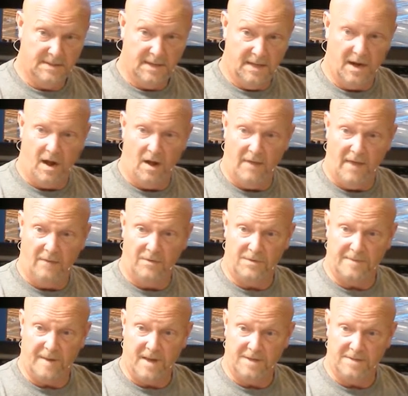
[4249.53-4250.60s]
and all that
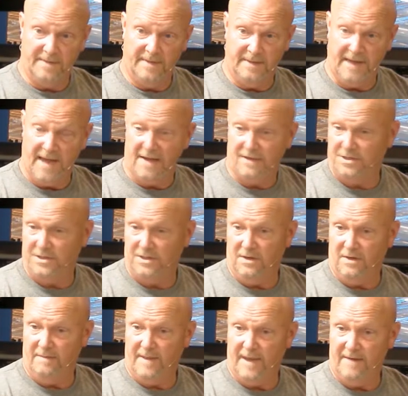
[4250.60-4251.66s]
responsibility, how's she
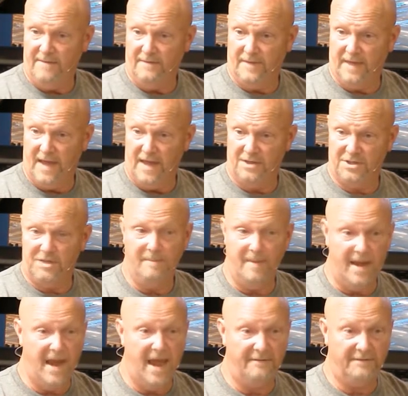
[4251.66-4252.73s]
going to pay for that? She
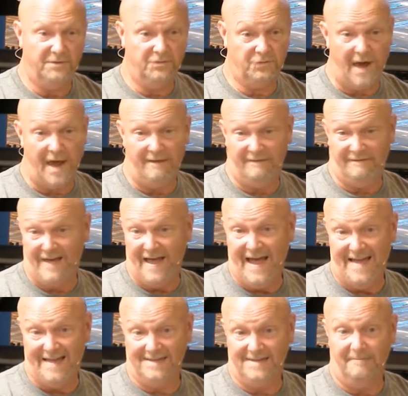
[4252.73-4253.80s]
may have to try to
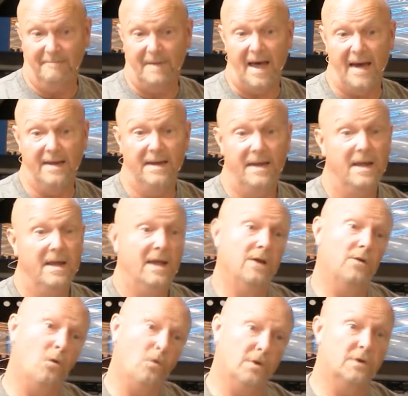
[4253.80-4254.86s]
find somebody
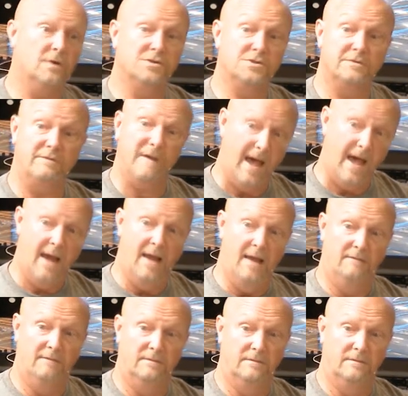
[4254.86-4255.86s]
in order to survive.